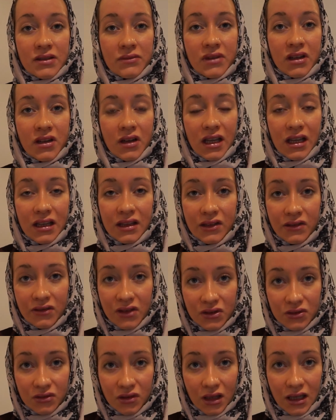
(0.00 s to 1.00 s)
very
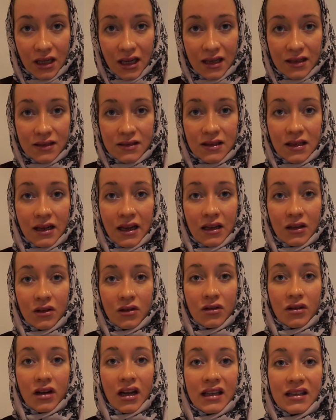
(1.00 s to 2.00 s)
individualized, like
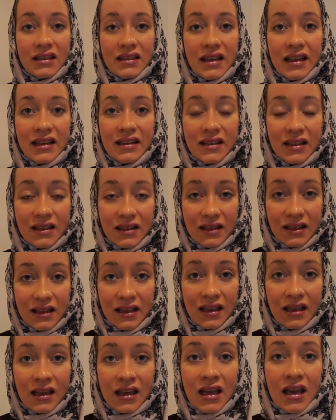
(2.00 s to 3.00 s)
your
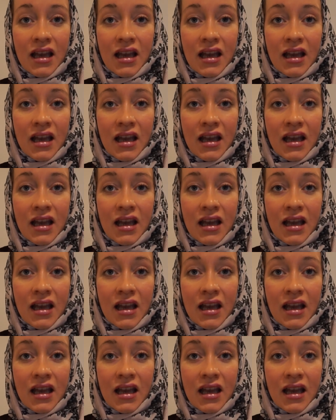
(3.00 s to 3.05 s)
identity